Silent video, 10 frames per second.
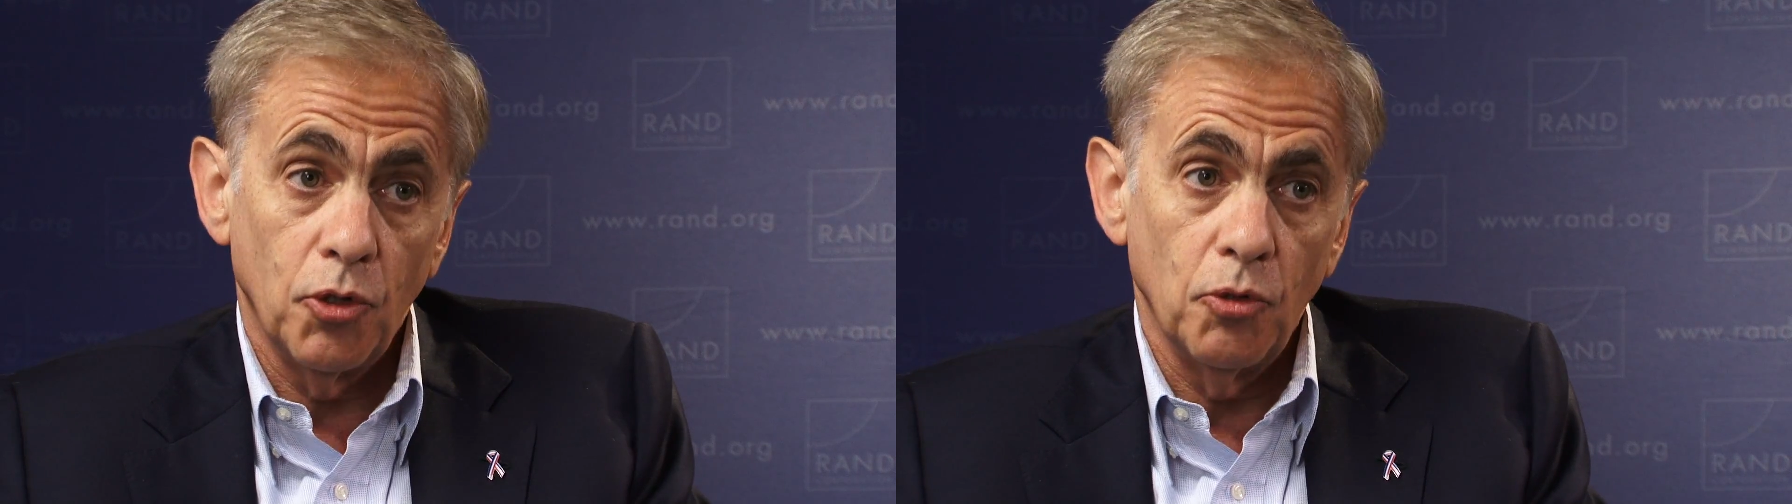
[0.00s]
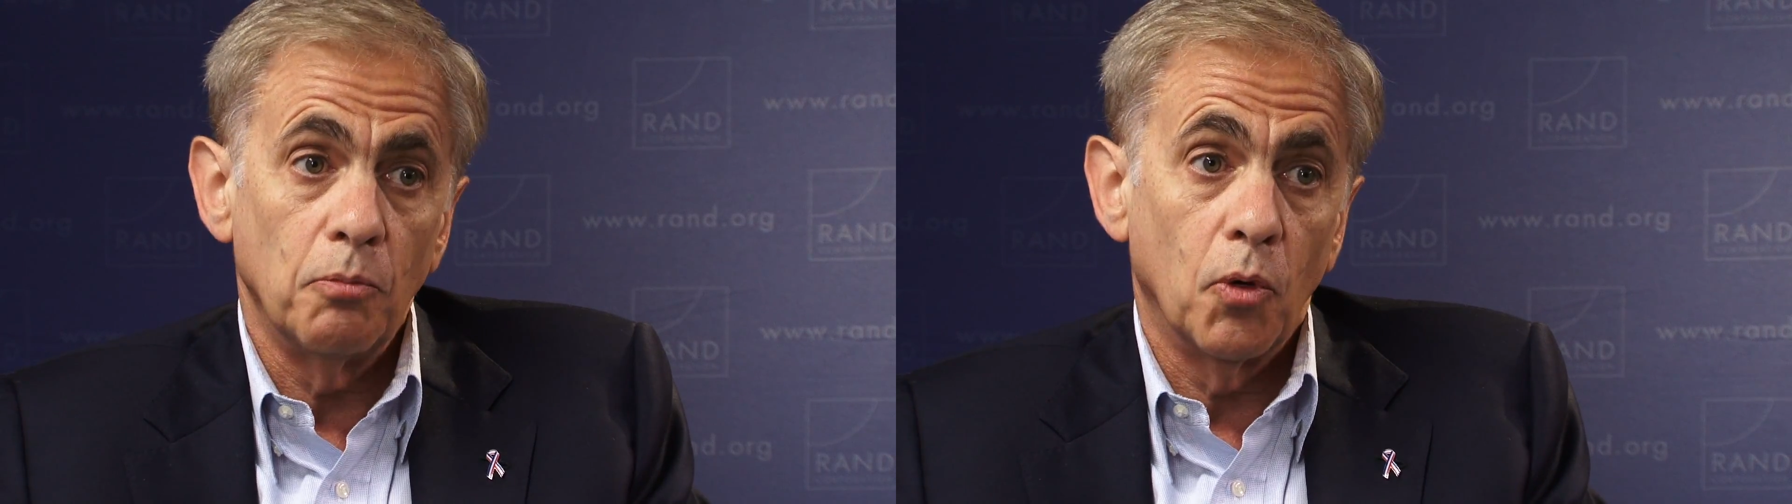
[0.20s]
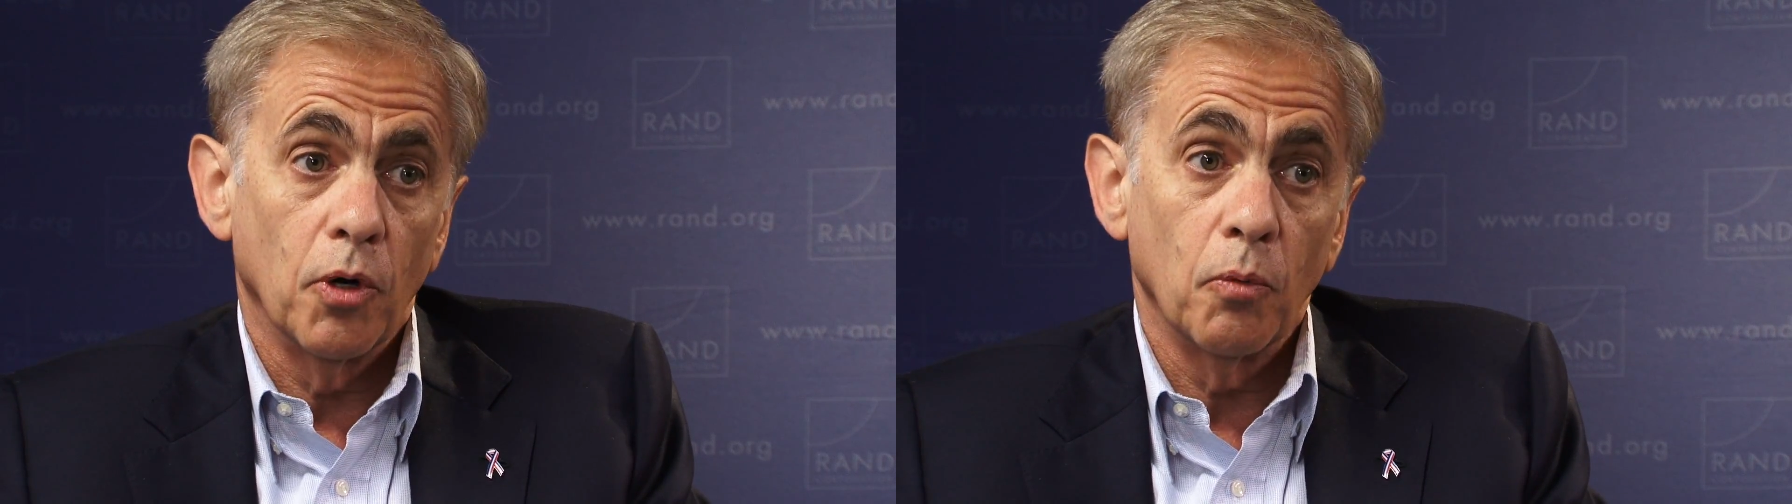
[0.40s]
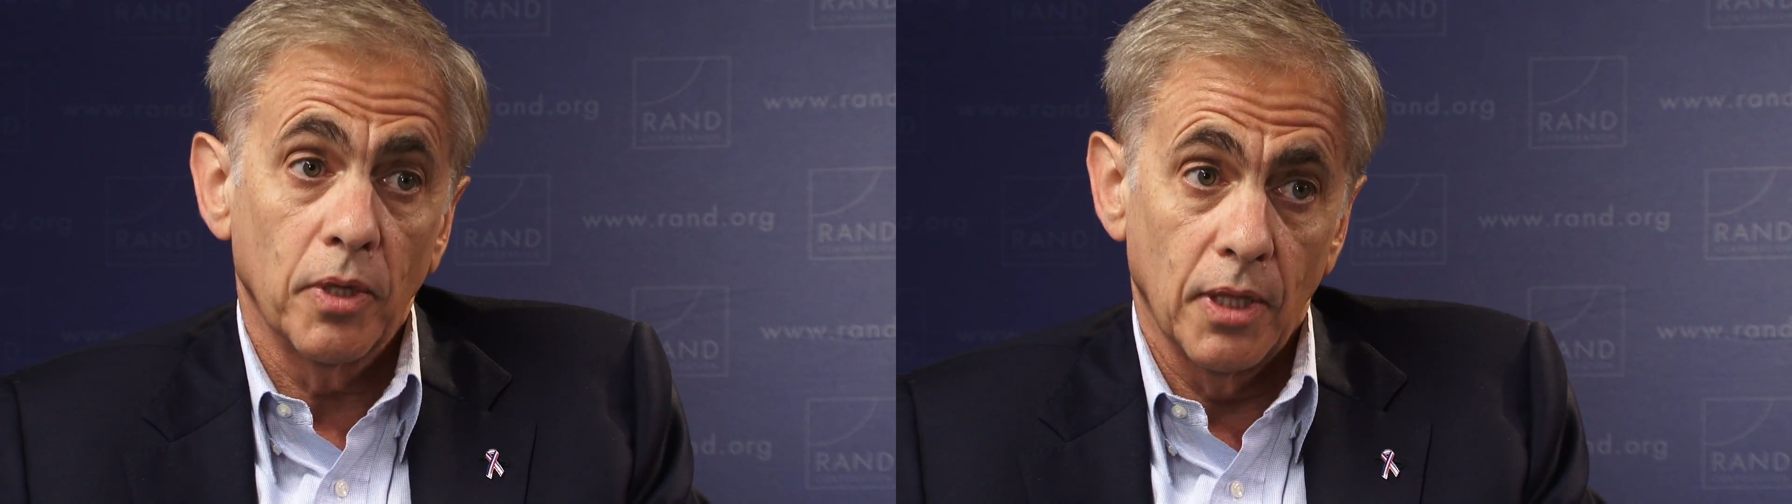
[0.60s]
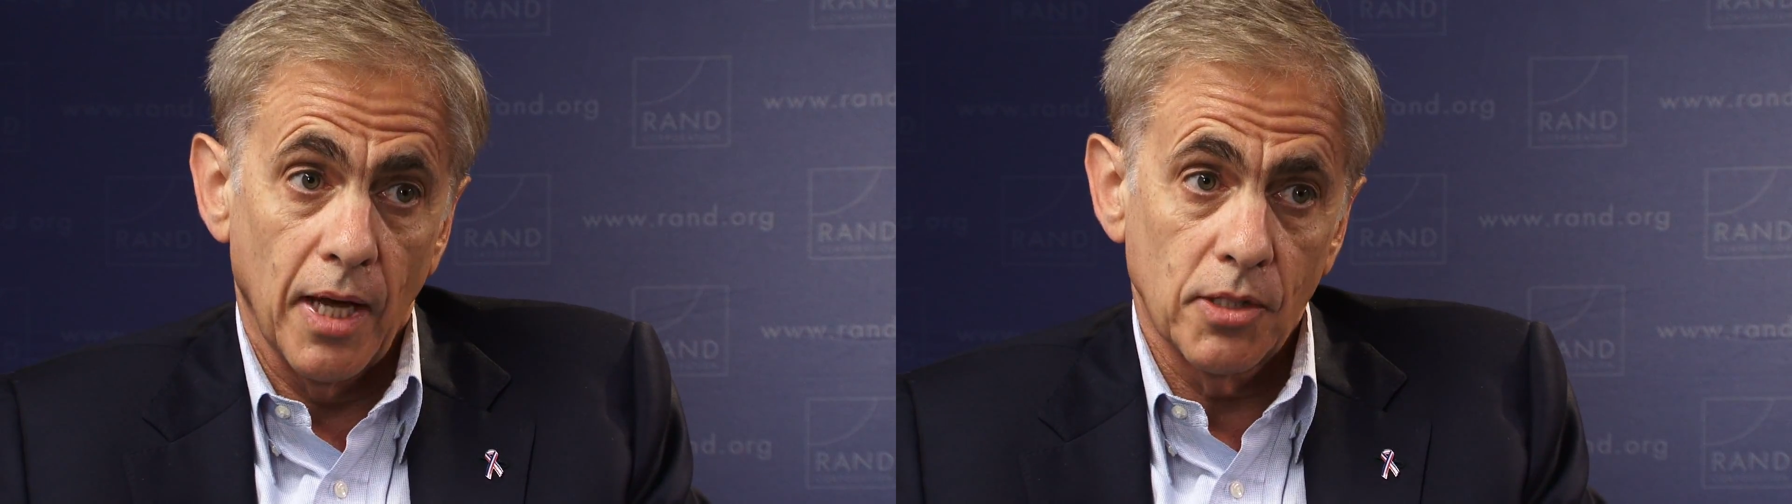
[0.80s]
do more
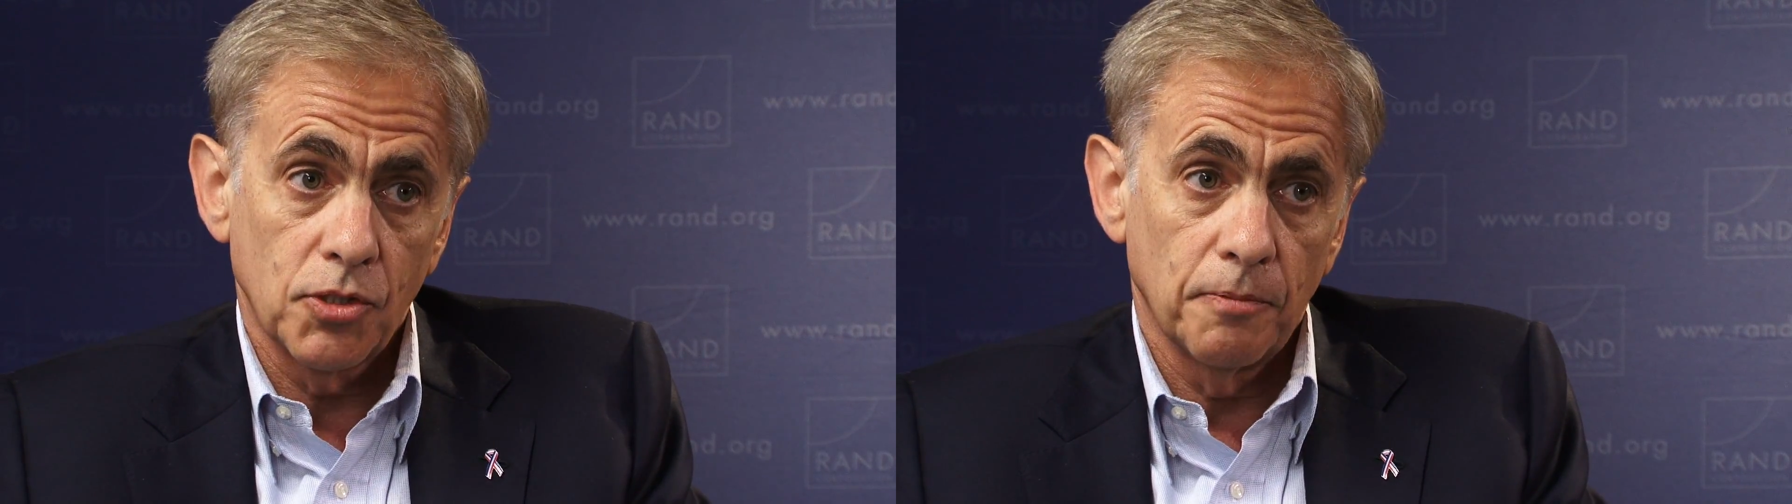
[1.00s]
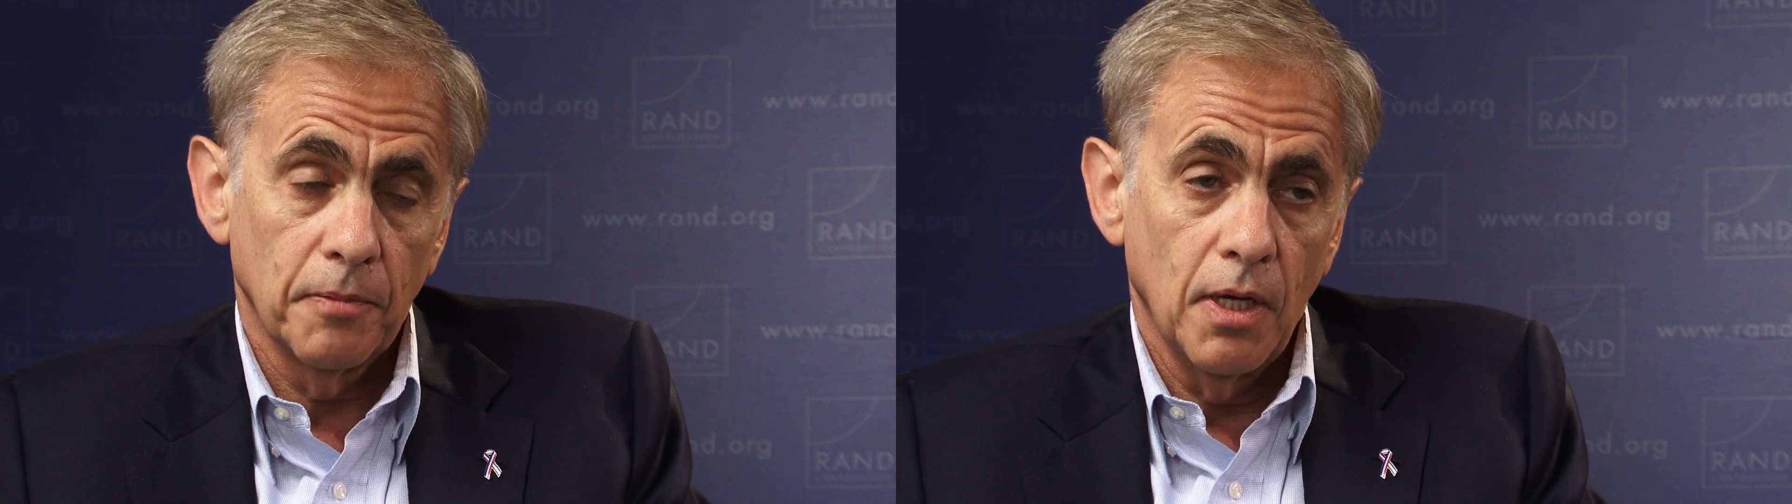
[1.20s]
with less.